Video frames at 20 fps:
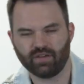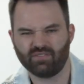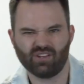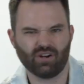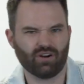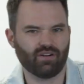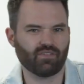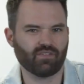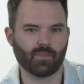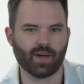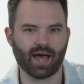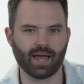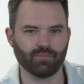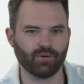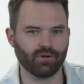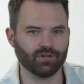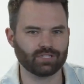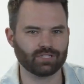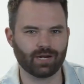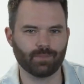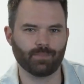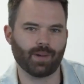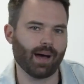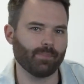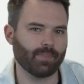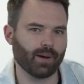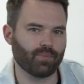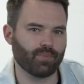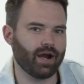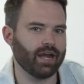If you don't have a Bible, it's going to
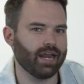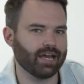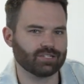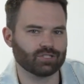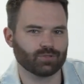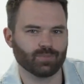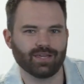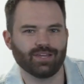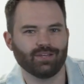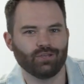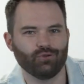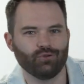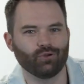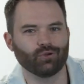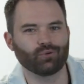pop up right next to me and you